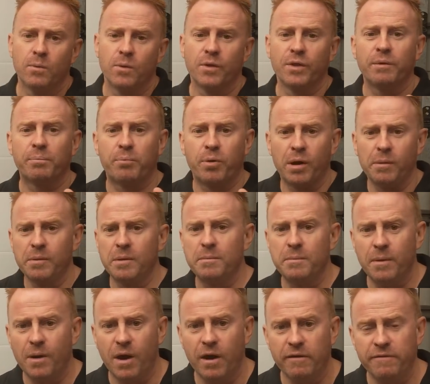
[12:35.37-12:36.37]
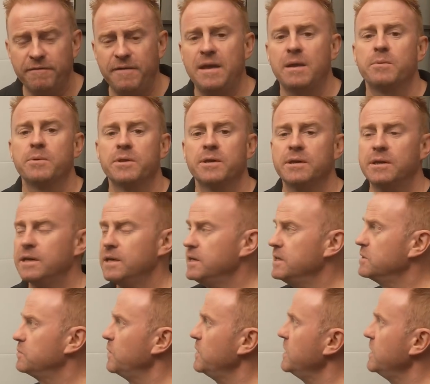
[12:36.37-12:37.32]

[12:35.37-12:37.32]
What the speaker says: Well, the problem I found with it is